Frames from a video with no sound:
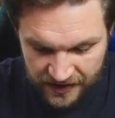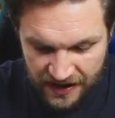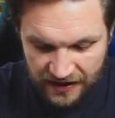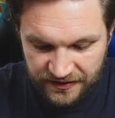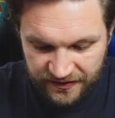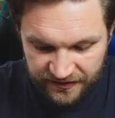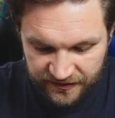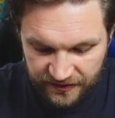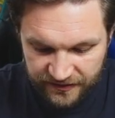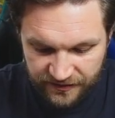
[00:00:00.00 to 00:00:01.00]
And this is
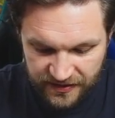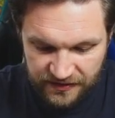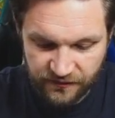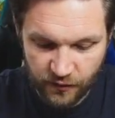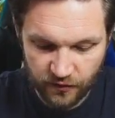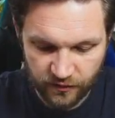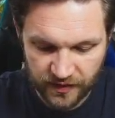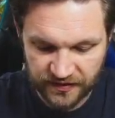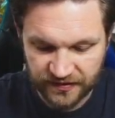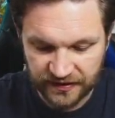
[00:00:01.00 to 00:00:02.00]
74 of
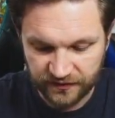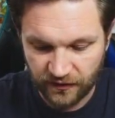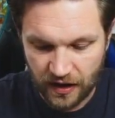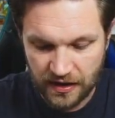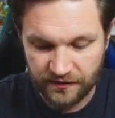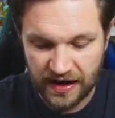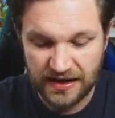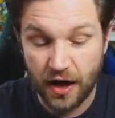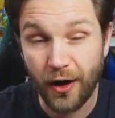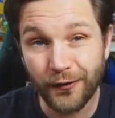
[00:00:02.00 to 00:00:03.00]
165, and
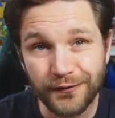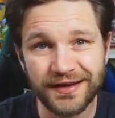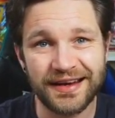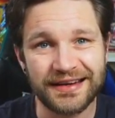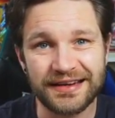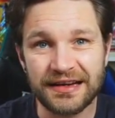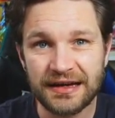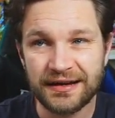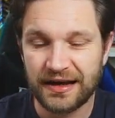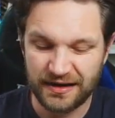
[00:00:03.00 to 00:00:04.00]
only,
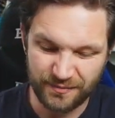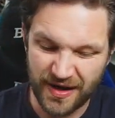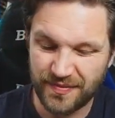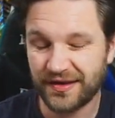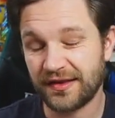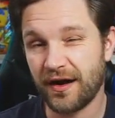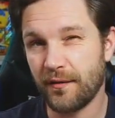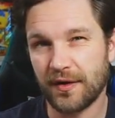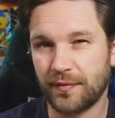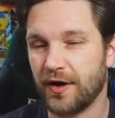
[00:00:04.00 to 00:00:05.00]
and maybe it's the
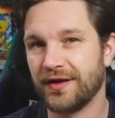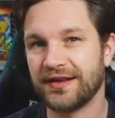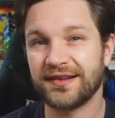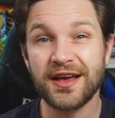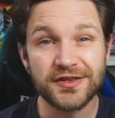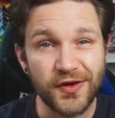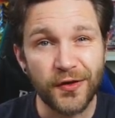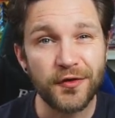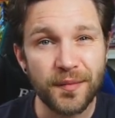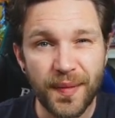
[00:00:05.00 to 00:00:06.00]
artwork part of this,
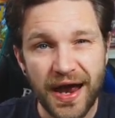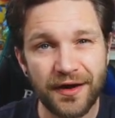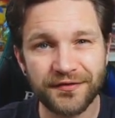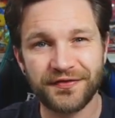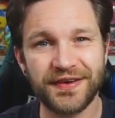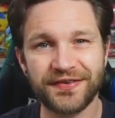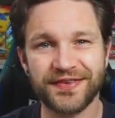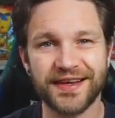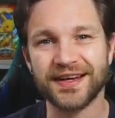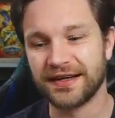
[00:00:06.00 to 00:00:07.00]

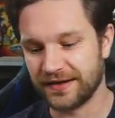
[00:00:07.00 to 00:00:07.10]
£2.50.